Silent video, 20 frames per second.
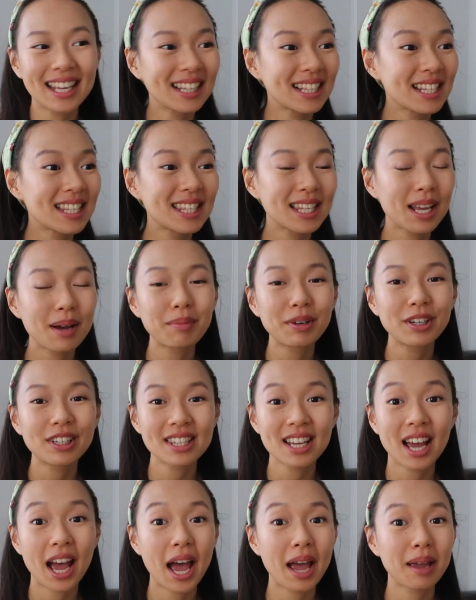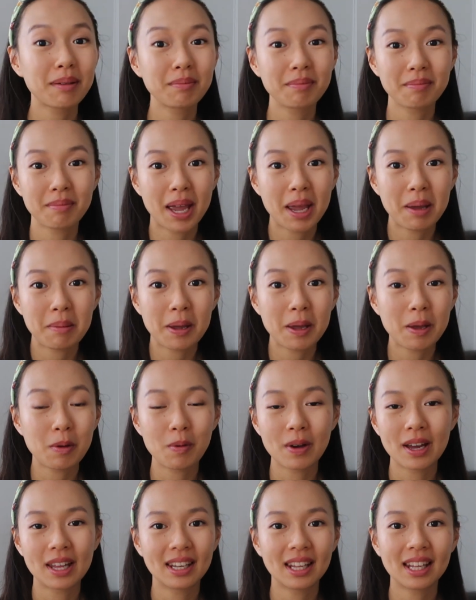In summertime, maybe
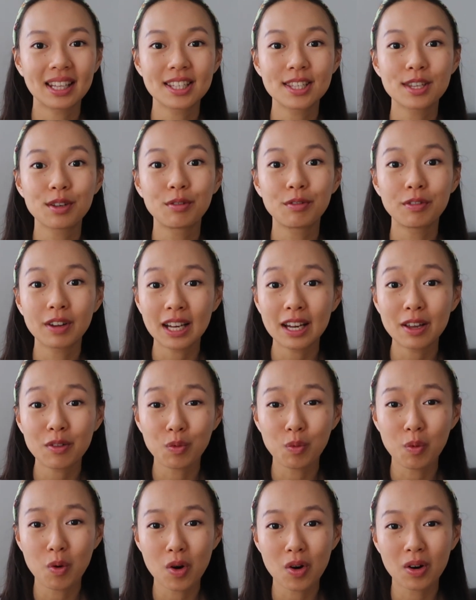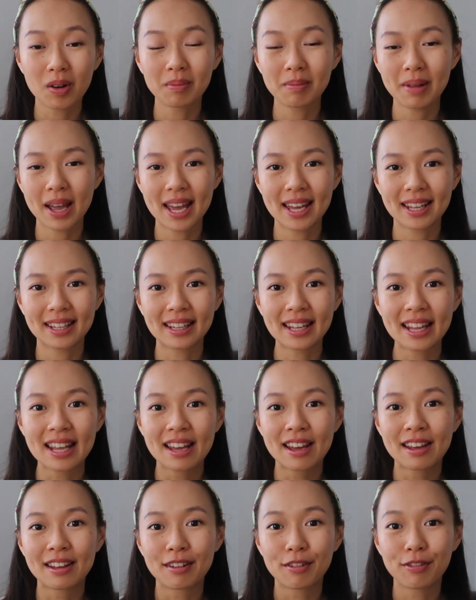when it's really warm and
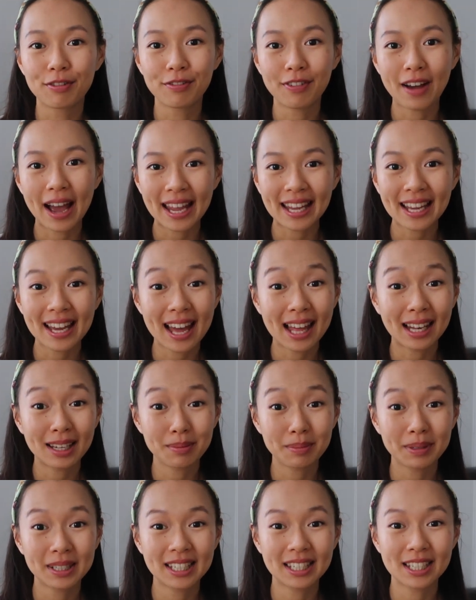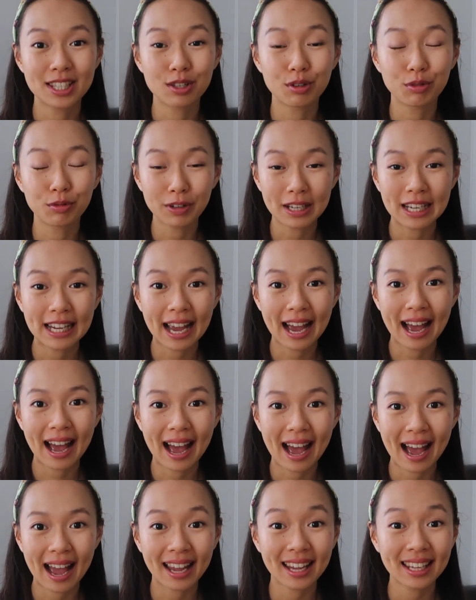fire element is really
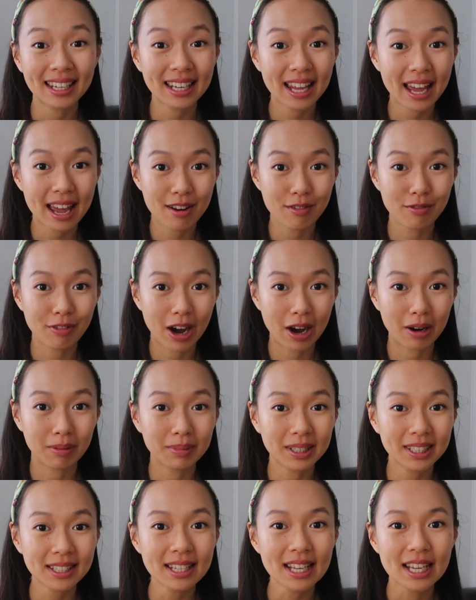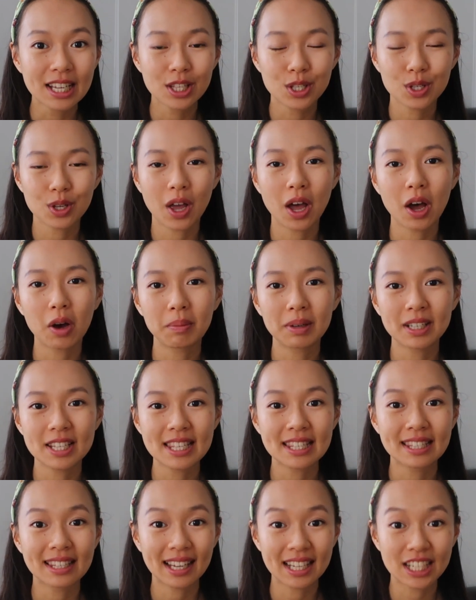high in the environment, to help
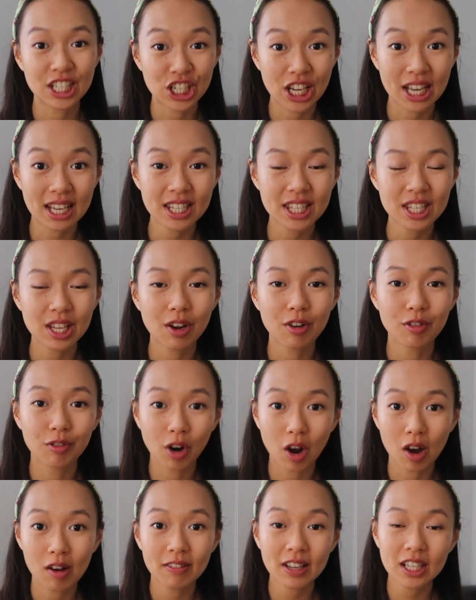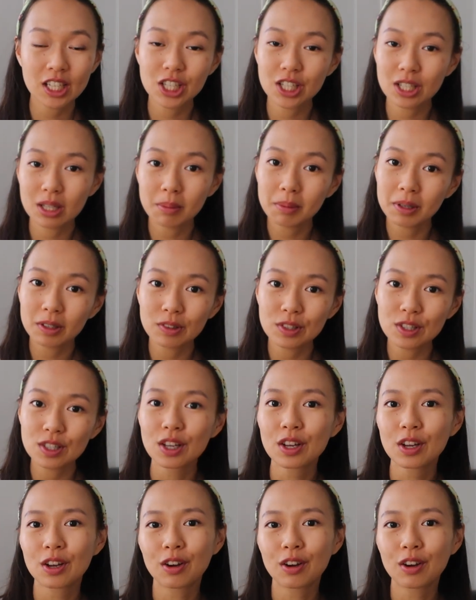us digest raw vegetables.